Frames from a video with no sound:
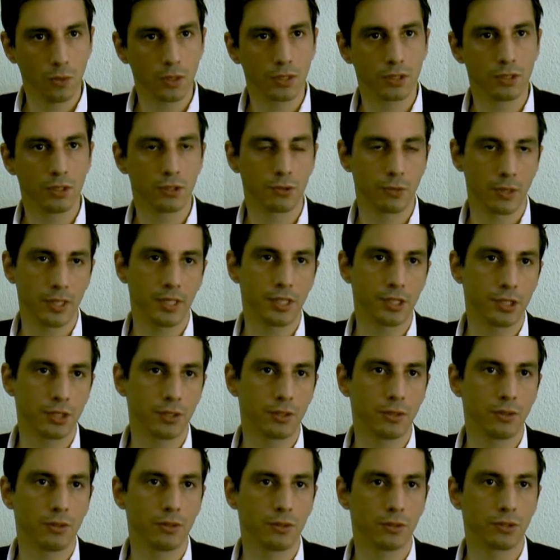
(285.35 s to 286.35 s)
who was the
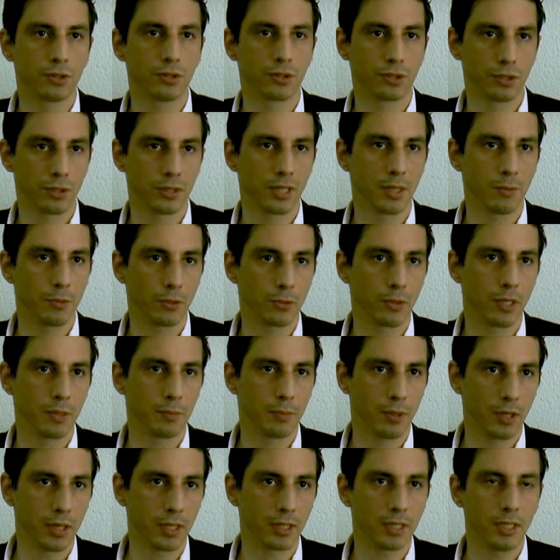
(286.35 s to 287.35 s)
traditional social
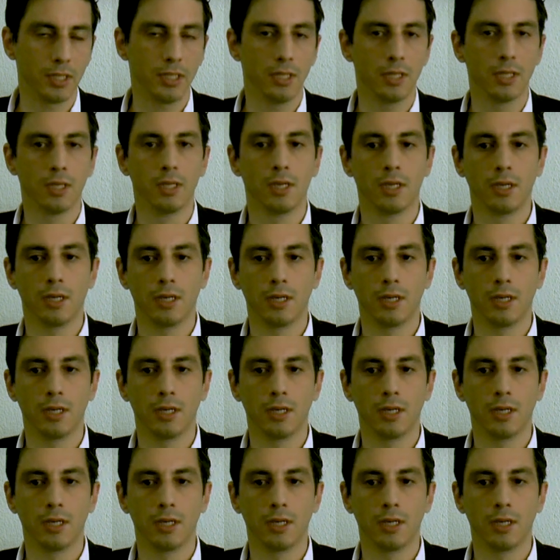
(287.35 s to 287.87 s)
democrat party.